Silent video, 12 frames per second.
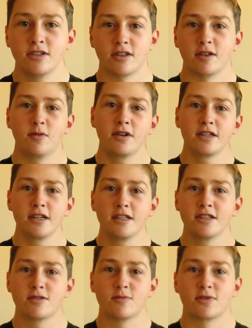So they walked
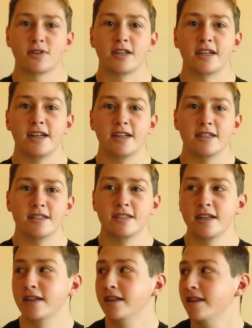in this morning and
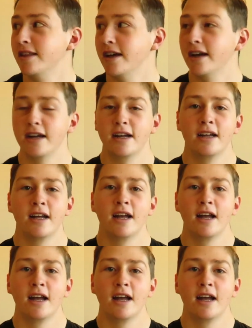said that